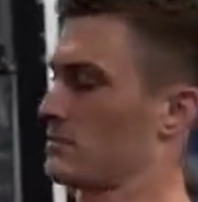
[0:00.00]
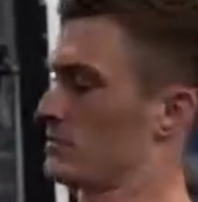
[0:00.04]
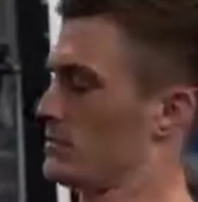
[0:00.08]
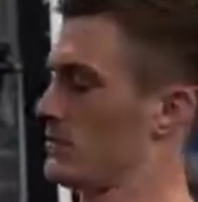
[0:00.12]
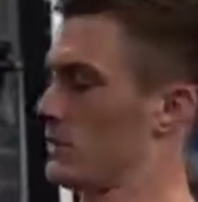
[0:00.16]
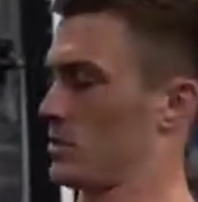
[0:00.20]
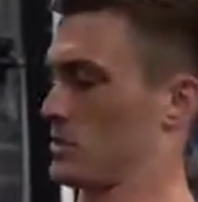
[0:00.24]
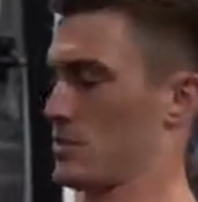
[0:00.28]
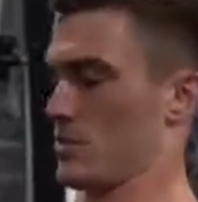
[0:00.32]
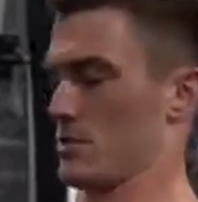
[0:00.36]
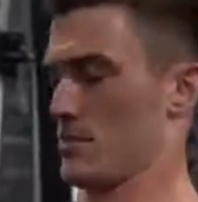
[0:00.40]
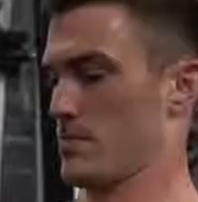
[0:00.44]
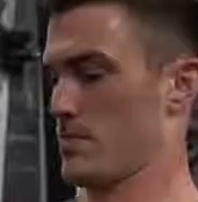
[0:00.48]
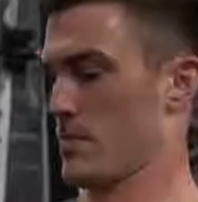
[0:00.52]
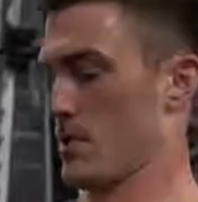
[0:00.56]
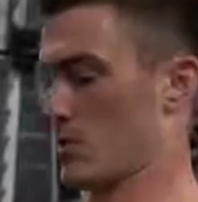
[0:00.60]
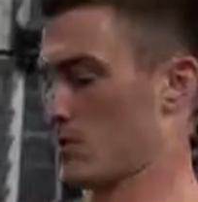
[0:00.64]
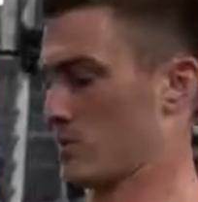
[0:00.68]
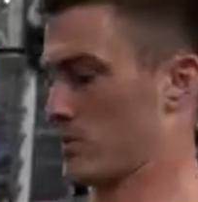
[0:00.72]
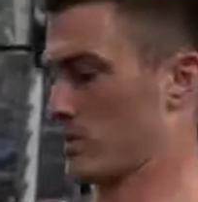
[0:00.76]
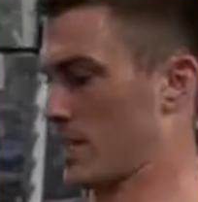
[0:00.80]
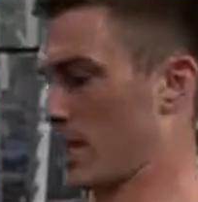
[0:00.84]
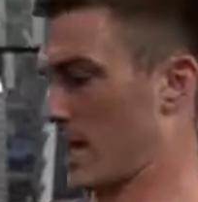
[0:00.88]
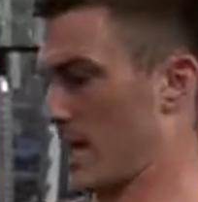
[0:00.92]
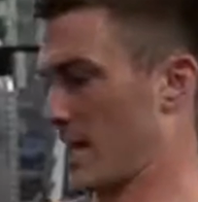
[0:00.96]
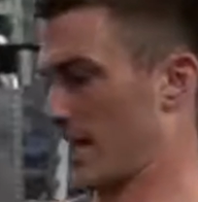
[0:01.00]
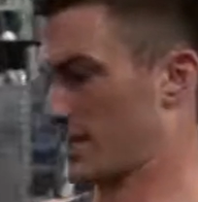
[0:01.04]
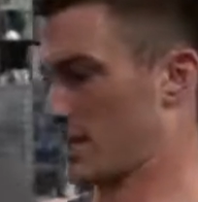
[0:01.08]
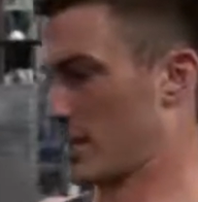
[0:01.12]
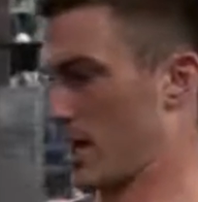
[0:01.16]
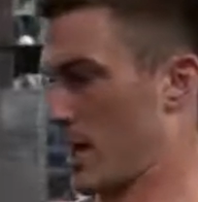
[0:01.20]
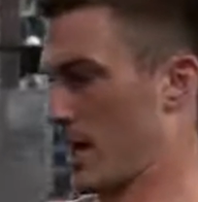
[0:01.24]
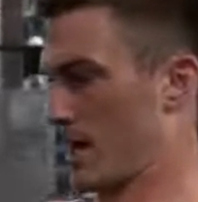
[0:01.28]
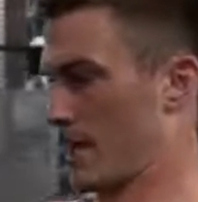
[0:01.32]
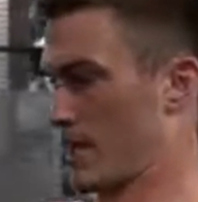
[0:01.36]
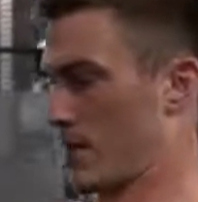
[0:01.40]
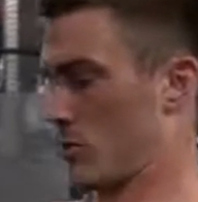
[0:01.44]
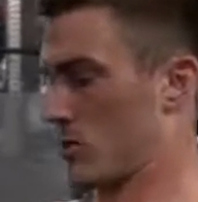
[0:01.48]
You can do it both sides
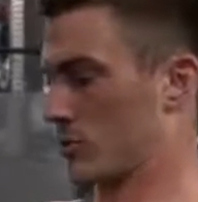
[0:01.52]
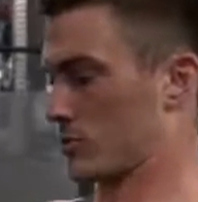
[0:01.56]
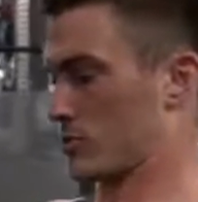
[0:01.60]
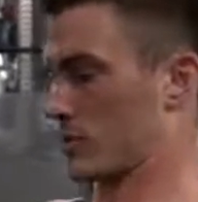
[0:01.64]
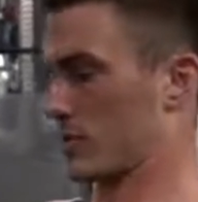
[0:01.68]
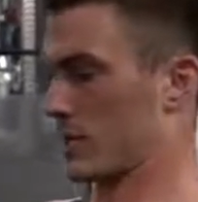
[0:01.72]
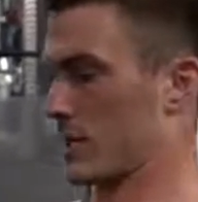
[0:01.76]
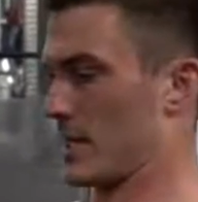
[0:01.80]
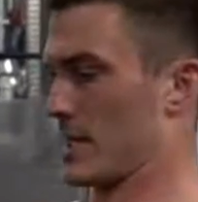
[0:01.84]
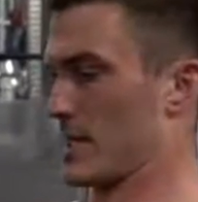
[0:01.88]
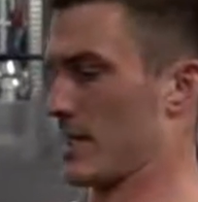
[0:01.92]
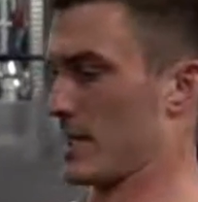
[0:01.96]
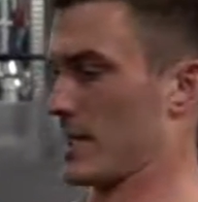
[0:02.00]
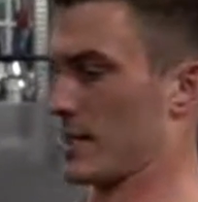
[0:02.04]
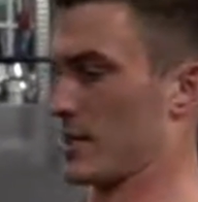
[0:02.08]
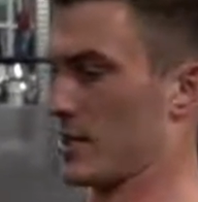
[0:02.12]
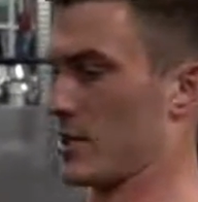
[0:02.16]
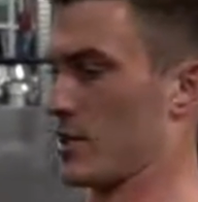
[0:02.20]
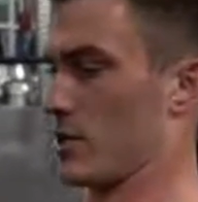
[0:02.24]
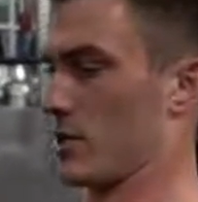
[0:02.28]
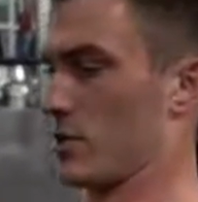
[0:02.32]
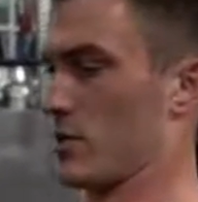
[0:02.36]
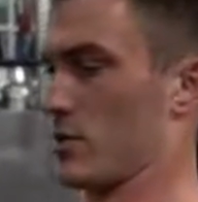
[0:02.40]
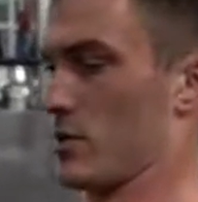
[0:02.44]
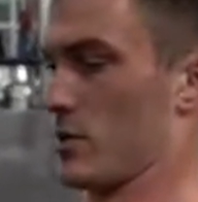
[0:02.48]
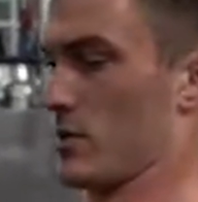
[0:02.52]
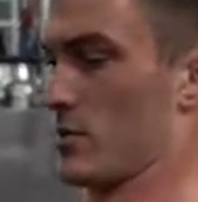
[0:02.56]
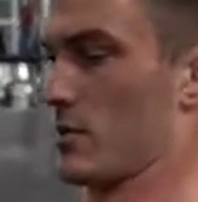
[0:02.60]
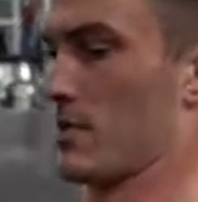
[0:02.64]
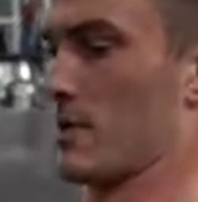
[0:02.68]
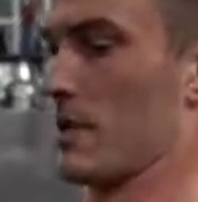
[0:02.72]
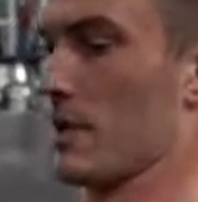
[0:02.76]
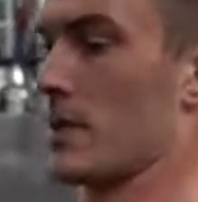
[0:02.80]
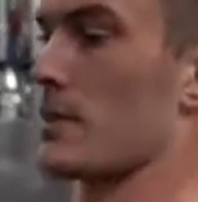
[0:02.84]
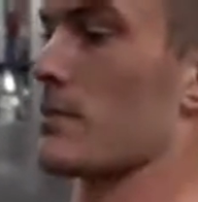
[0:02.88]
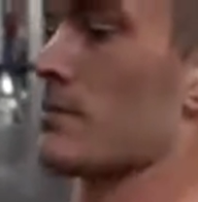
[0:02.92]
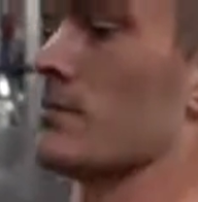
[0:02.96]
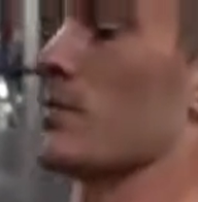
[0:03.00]
alternating. You can do them
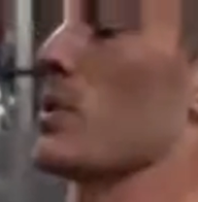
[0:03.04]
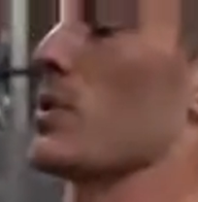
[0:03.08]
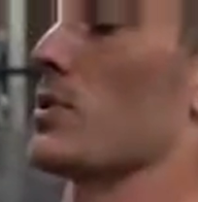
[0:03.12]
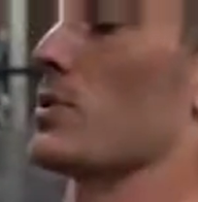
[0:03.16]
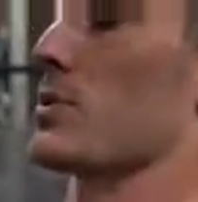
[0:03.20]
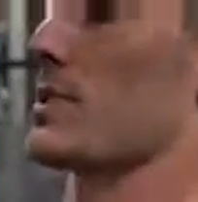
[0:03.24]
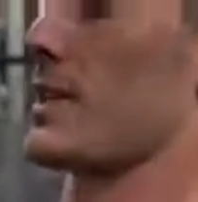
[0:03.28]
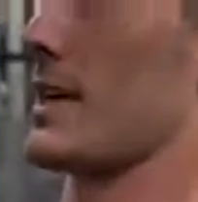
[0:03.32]
both